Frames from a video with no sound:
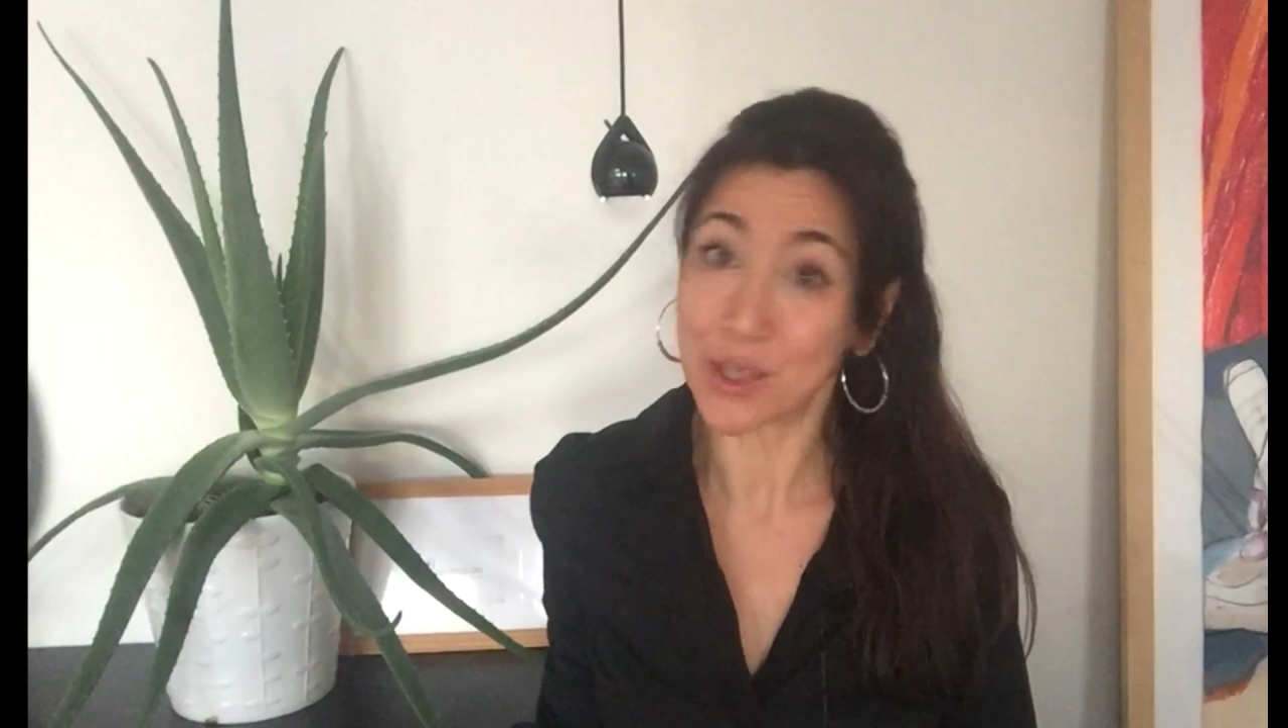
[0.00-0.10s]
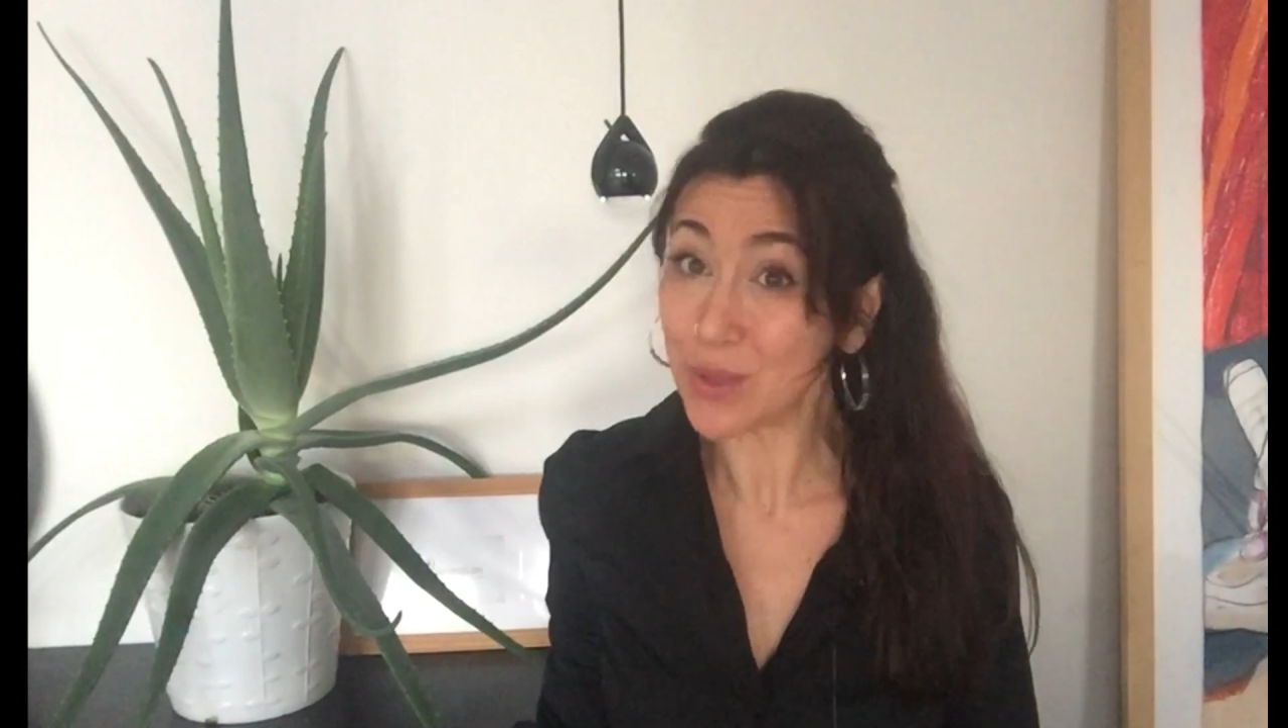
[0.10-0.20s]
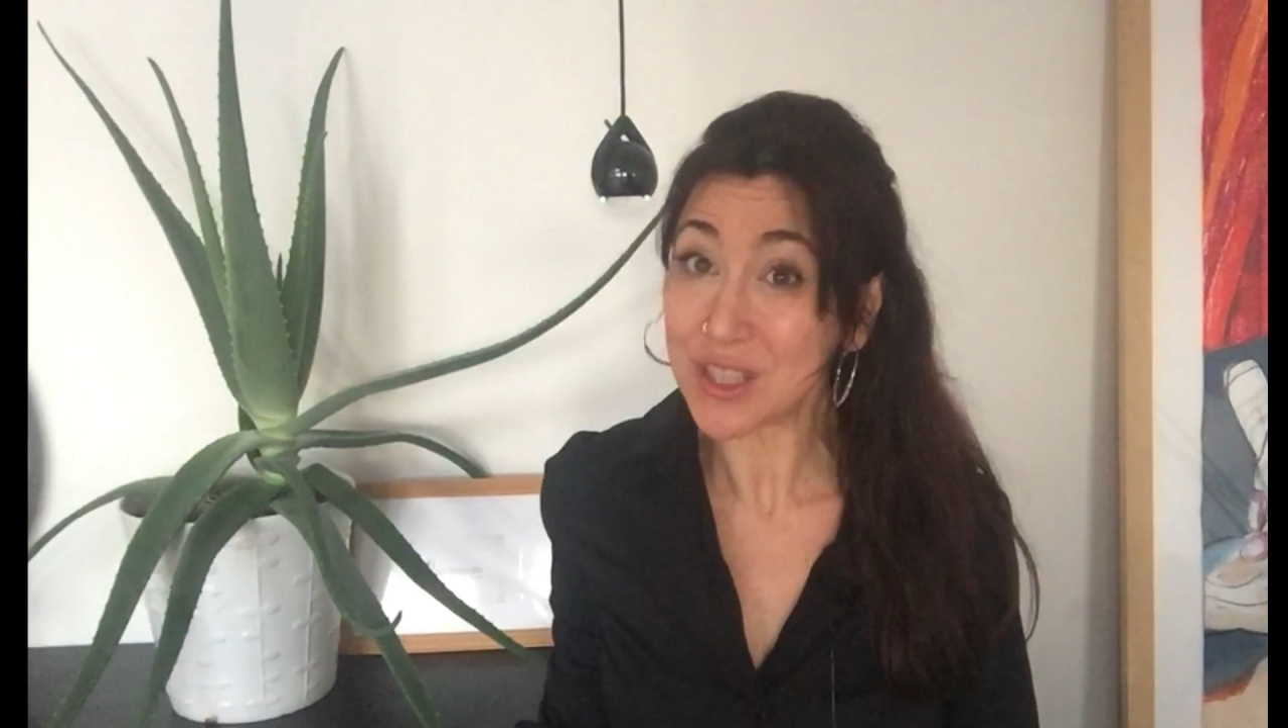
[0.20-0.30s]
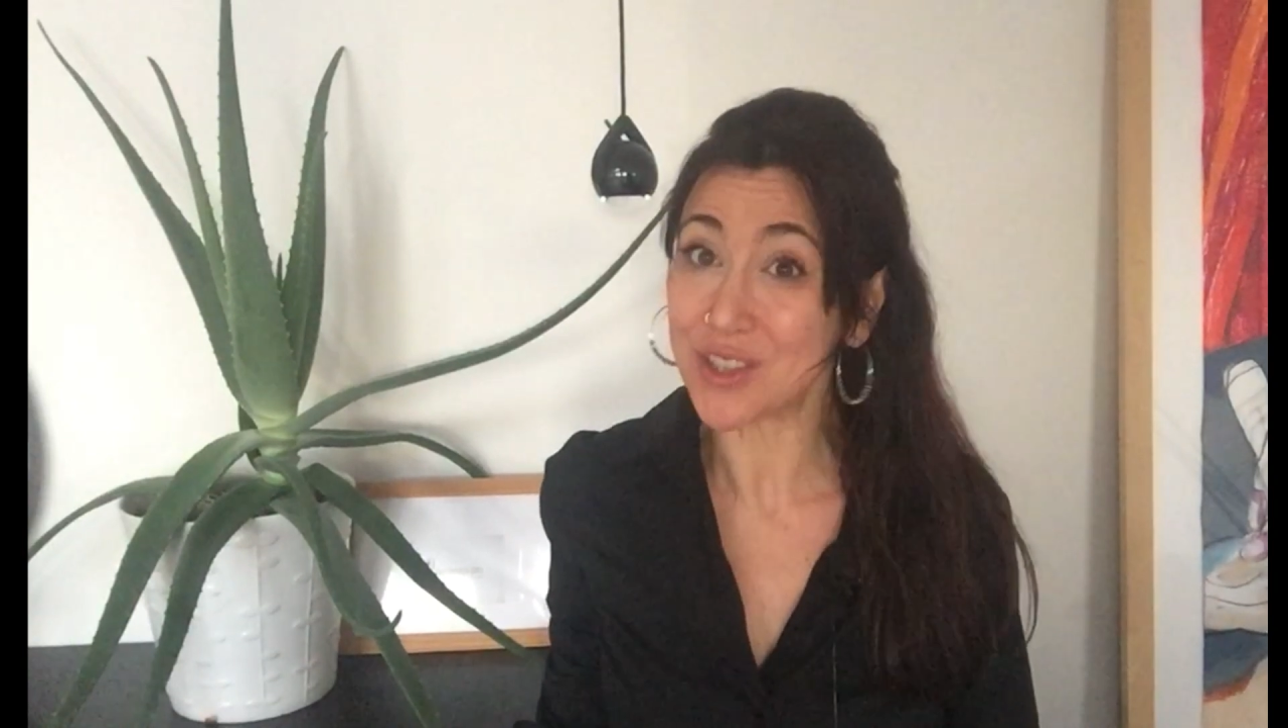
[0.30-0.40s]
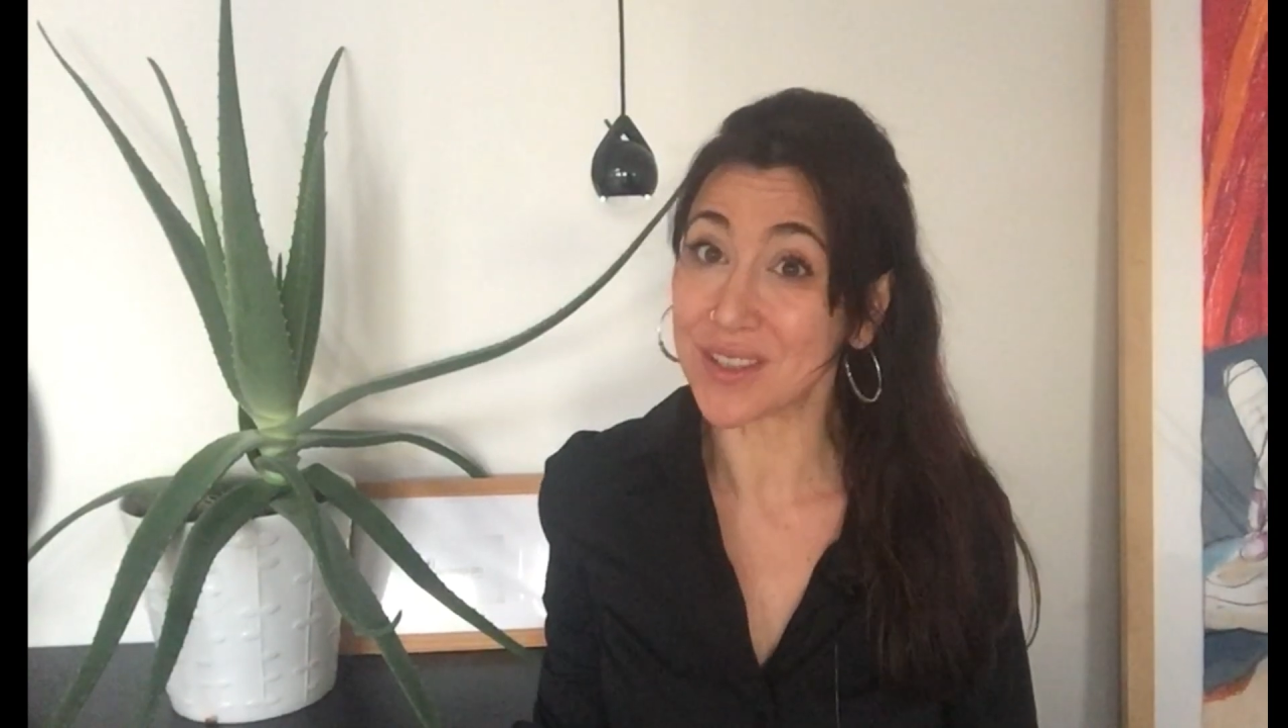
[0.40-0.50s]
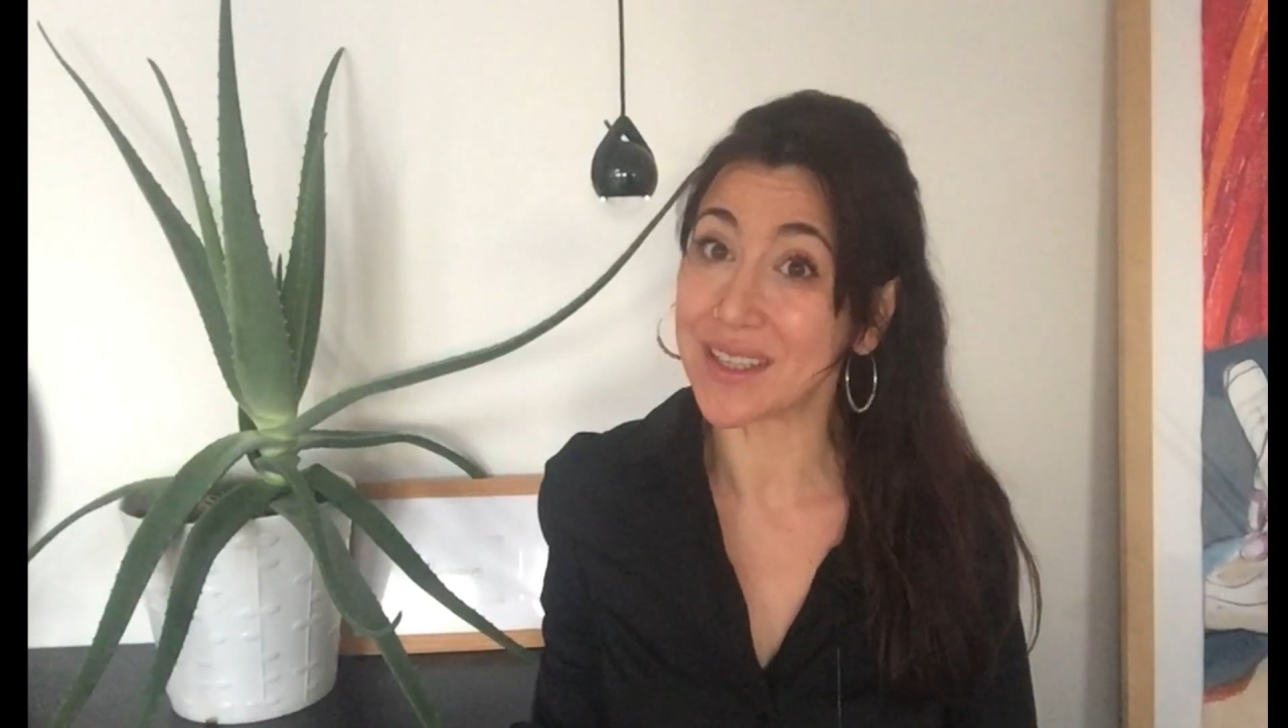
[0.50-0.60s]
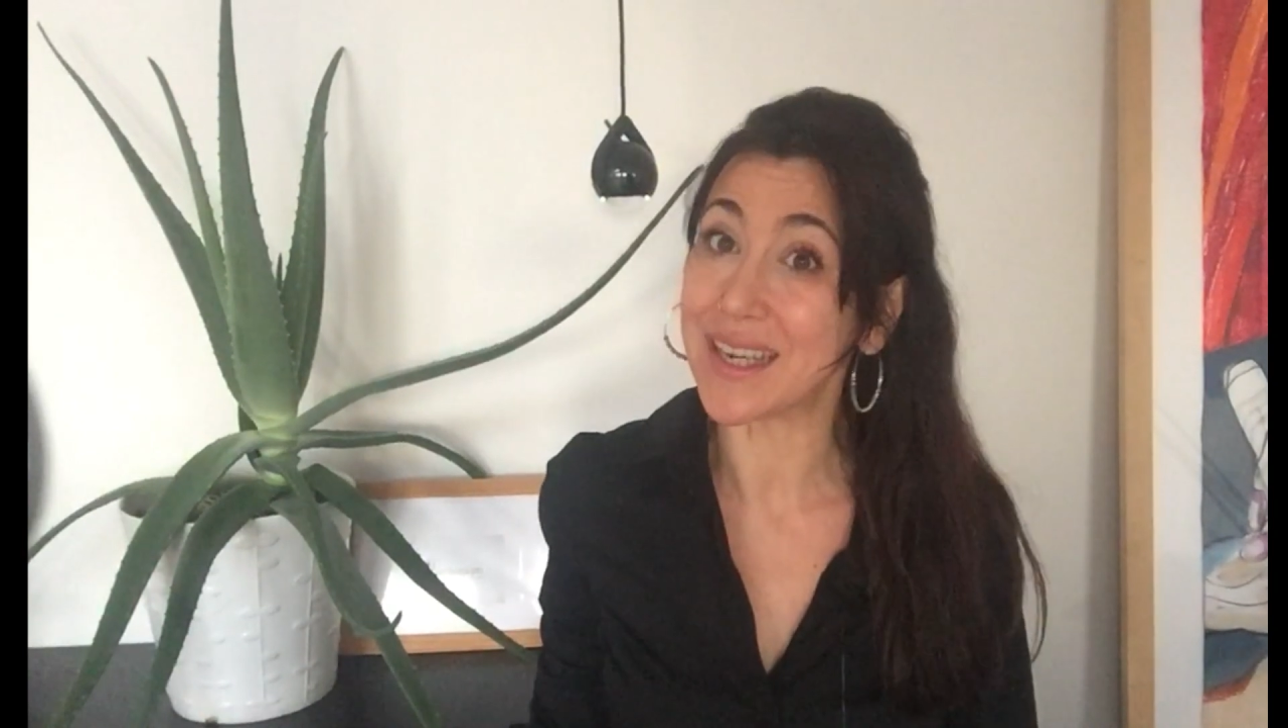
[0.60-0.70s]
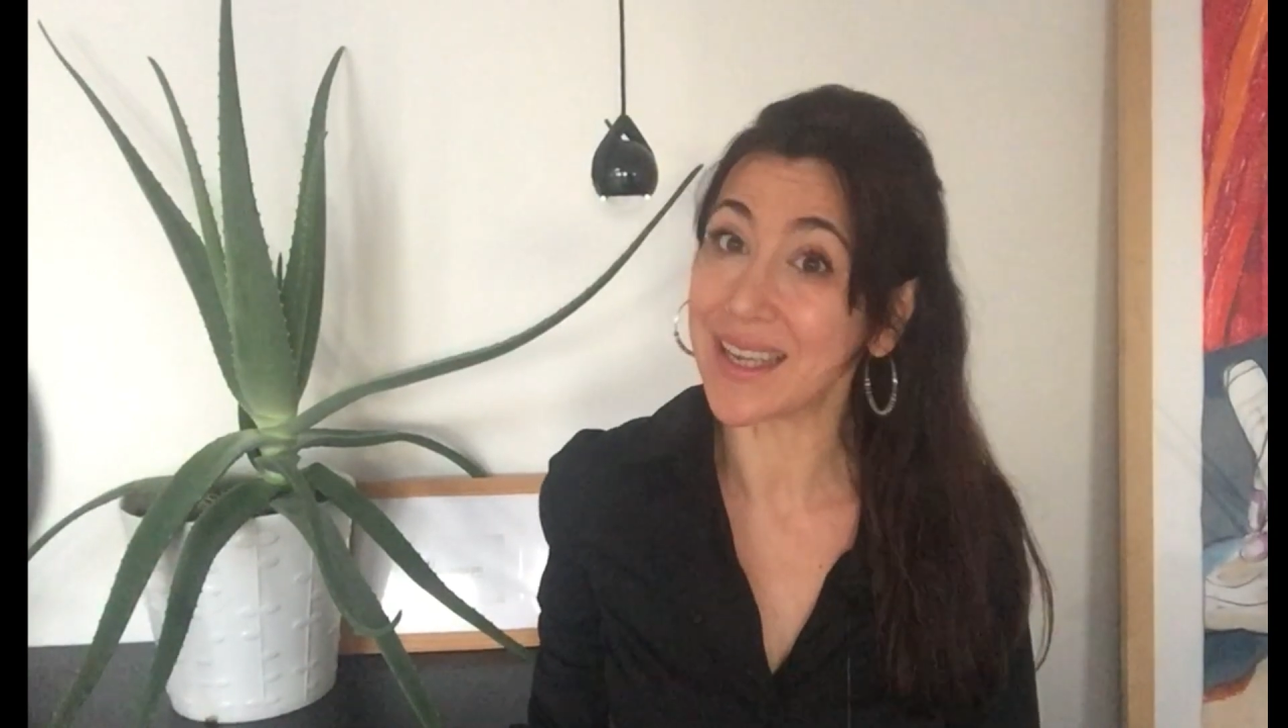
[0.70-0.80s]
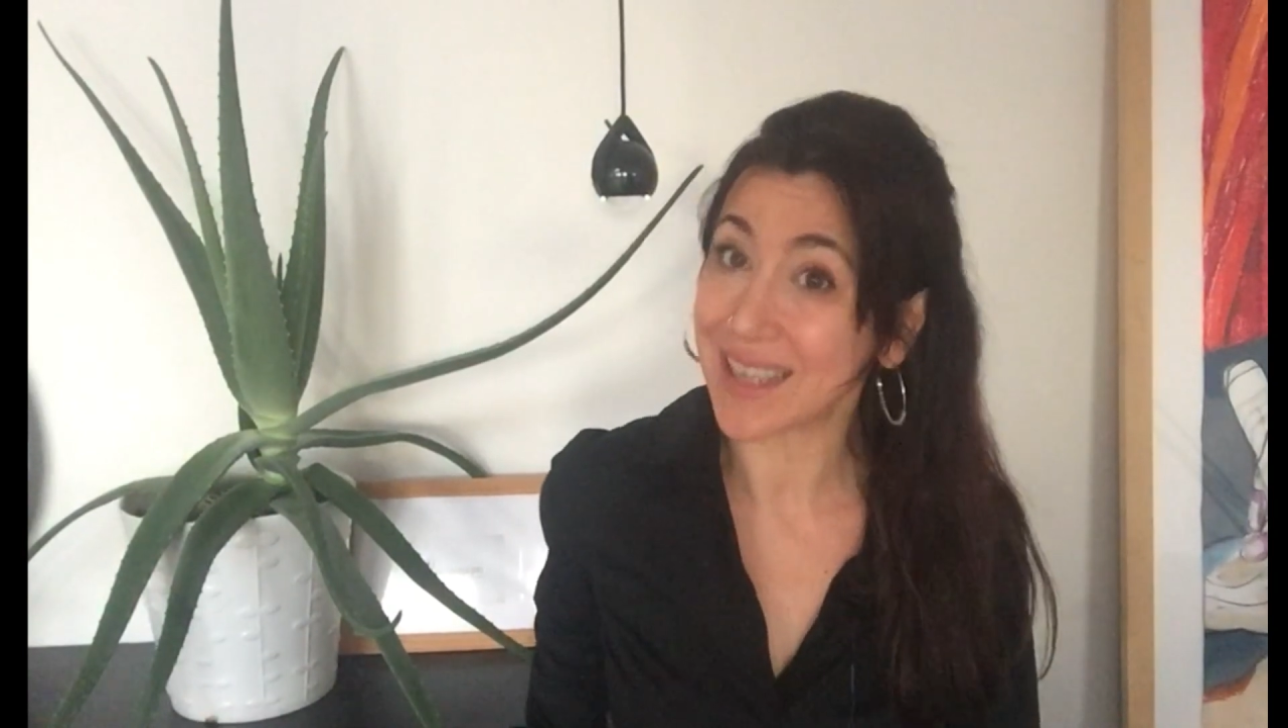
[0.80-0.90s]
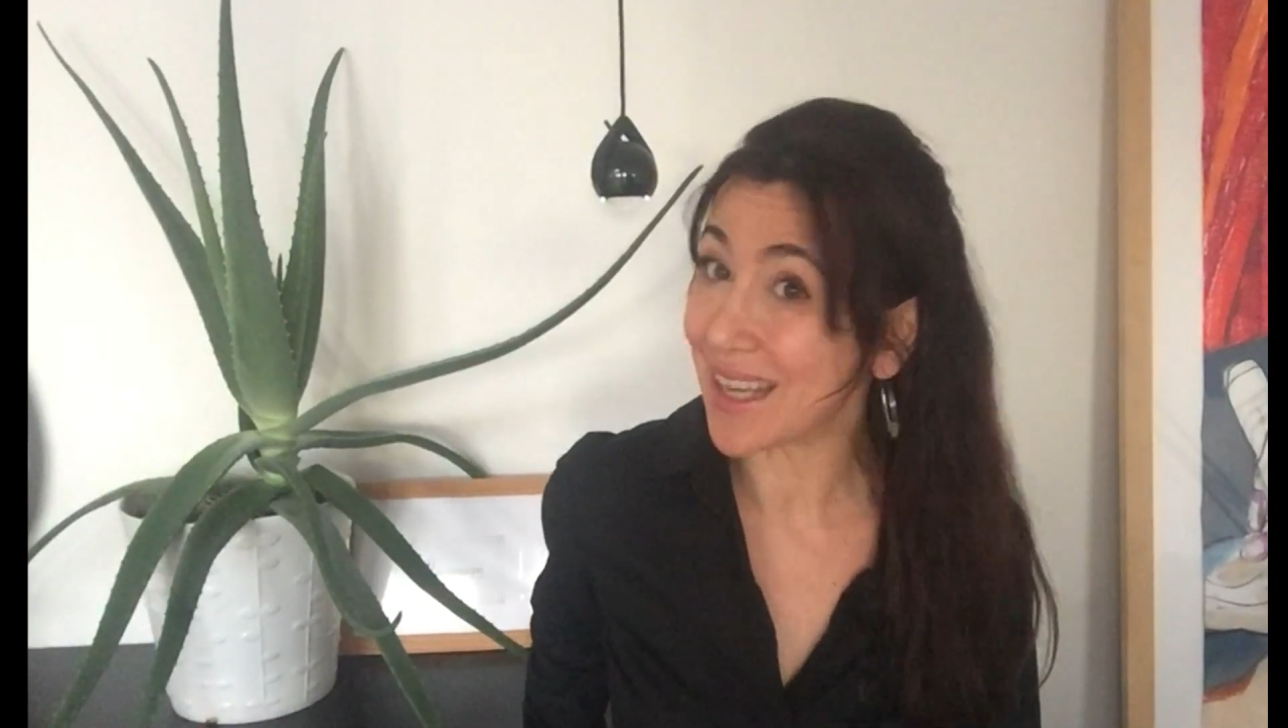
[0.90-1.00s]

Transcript: question that I